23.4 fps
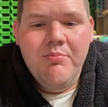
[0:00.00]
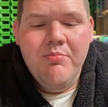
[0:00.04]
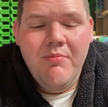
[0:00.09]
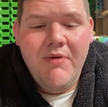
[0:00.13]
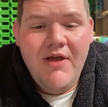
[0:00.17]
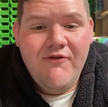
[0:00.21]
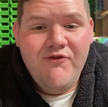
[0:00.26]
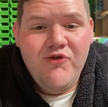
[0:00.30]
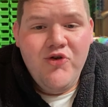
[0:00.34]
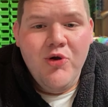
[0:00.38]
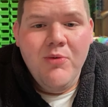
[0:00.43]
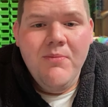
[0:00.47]

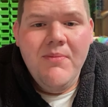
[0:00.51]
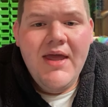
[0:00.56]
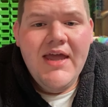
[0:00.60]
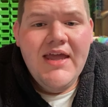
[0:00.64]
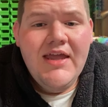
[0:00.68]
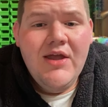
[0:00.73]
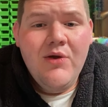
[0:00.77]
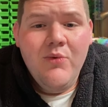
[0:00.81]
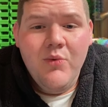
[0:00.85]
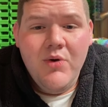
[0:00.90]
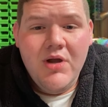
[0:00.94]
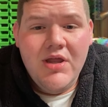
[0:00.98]
If you're
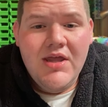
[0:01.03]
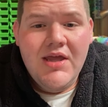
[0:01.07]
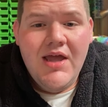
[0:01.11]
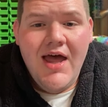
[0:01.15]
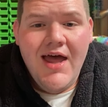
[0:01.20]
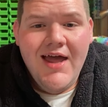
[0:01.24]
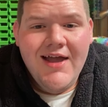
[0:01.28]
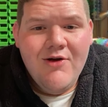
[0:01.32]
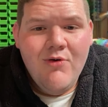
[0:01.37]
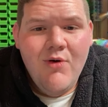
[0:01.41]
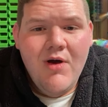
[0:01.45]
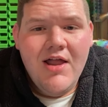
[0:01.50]
making really
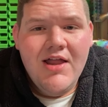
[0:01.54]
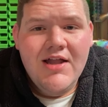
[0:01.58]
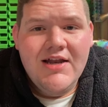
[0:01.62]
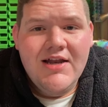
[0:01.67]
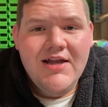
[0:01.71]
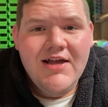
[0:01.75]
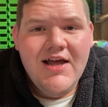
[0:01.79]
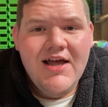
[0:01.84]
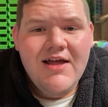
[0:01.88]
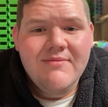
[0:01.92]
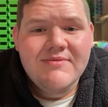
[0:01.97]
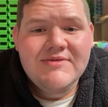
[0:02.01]
high quality
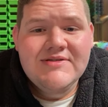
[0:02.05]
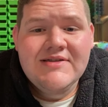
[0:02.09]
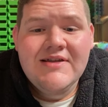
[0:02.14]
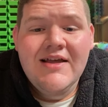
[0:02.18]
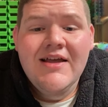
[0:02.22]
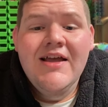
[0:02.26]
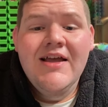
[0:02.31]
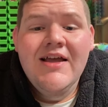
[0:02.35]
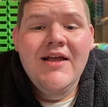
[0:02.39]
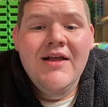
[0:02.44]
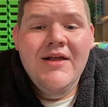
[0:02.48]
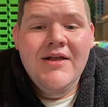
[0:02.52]
cups,
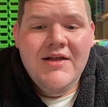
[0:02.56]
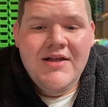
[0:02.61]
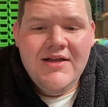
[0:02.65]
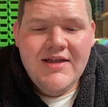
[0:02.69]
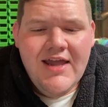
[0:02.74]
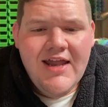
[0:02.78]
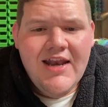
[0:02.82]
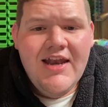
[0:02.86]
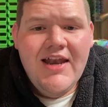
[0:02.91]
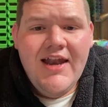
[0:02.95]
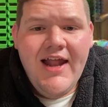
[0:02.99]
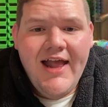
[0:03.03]

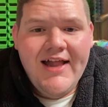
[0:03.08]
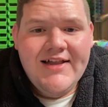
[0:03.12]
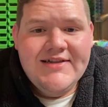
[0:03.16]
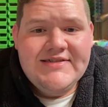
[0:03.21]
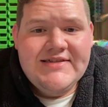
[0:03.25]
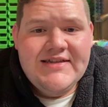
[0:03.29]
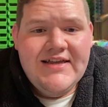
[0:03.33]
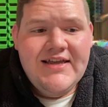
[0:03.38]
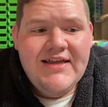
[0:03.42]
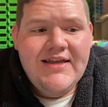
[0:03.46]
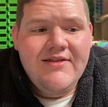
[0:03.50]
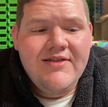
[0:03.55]
get an
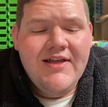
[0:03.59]
Etsy.